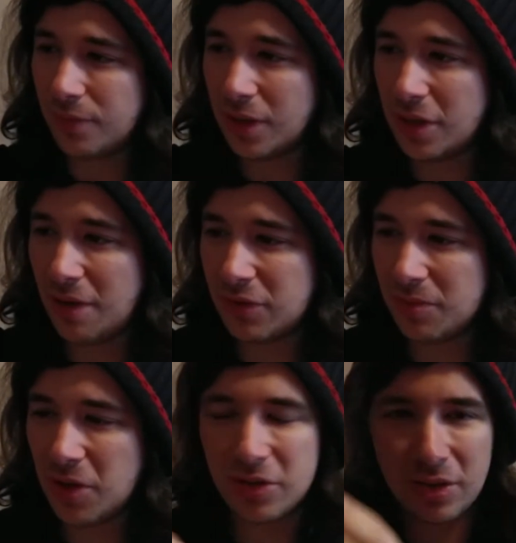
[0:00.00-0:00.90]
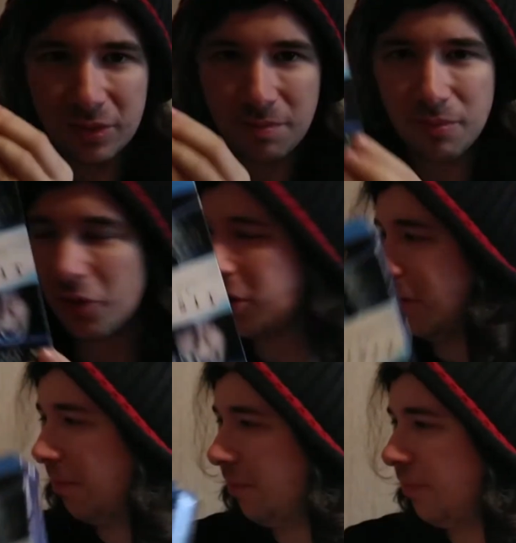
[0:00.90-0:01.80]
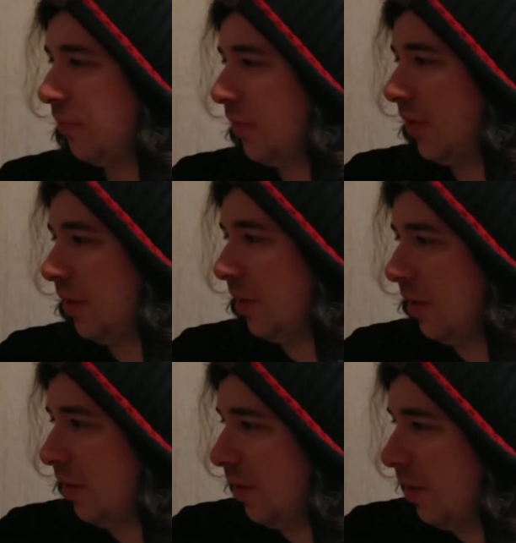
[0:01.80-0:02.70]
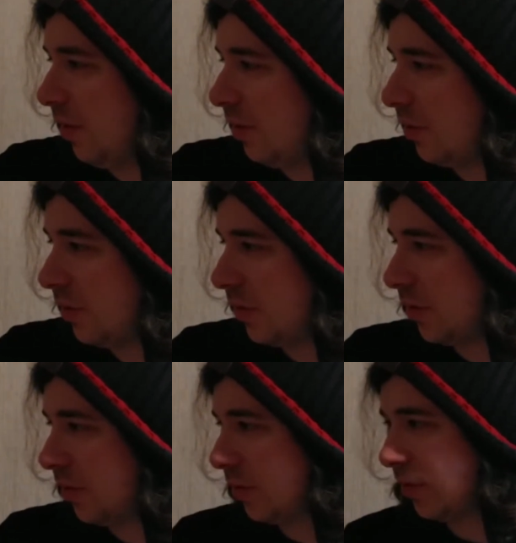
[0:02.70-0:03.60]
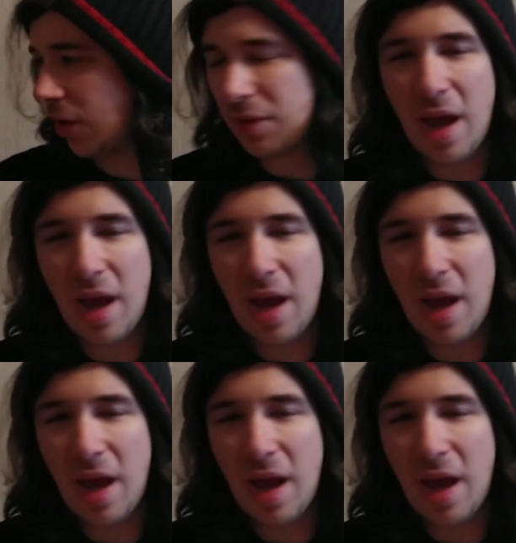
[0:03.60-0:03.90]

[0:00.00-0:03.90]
Thank you ever so much. That's brilliant. So